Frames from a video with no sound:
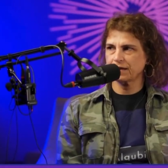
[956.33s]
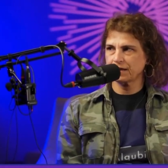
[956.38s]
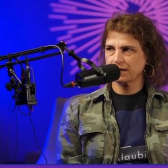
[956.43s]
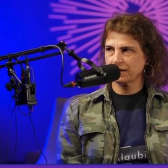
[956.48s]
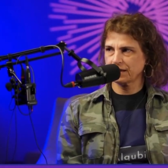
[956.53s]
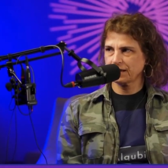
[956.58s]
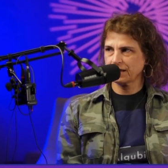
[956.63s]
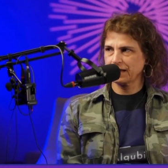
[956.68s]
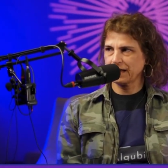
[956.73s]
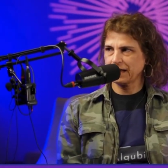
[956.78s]

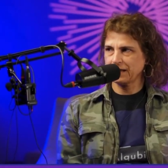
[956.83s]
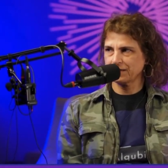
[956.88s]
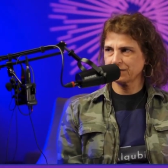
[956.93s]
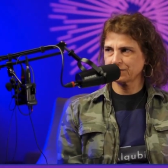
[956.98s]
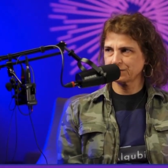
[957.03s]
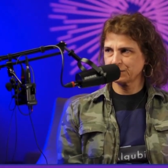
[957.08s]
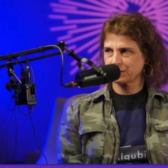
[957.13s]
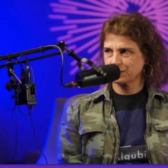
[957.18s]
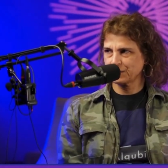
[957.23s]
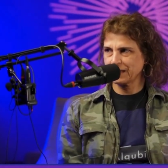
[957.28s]

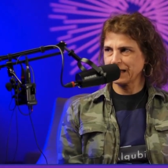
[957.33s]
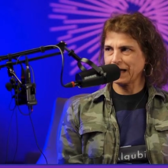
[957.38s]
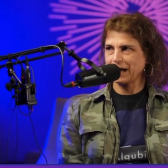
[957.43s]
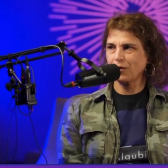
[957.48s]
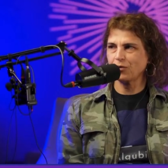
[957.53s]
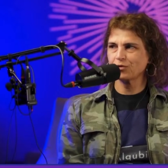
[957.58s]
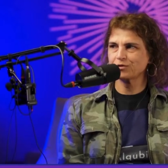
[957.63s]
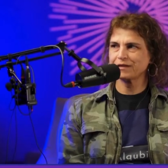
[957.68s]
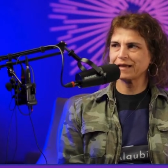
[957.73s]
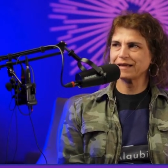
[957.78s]

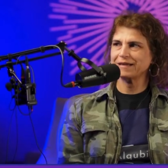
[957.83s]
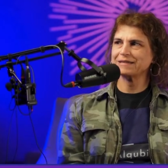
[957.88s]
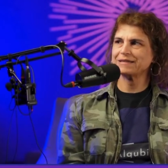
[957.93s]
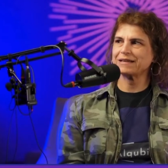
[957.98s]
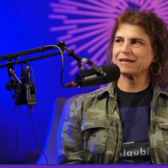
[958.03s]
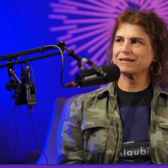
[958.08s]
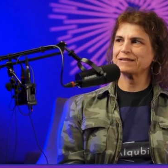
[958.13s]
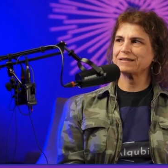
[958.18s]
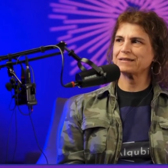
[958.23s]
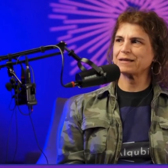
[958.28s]
How
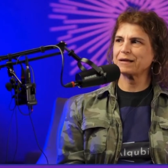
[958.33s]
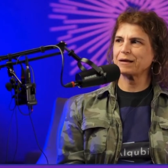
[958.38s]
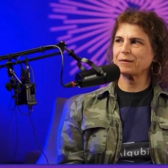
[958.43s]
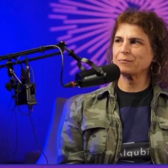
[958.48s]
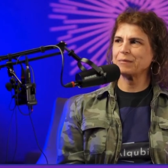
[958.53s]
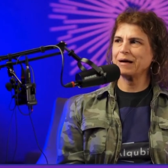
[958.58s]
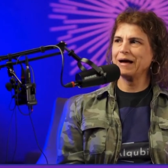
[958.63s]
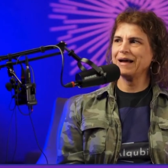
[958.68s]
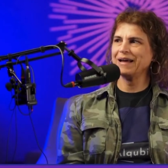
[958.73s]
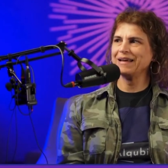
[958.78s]
centered
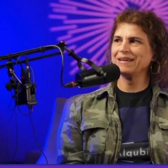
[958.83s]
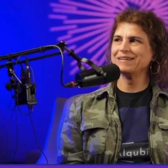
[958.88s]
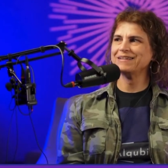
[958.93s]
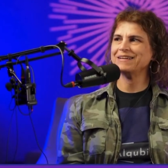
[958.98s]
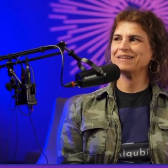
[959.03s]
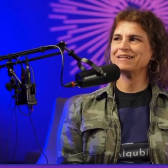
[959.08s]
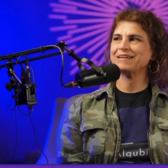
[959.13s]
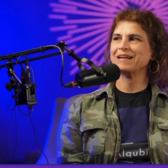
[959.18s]
am I?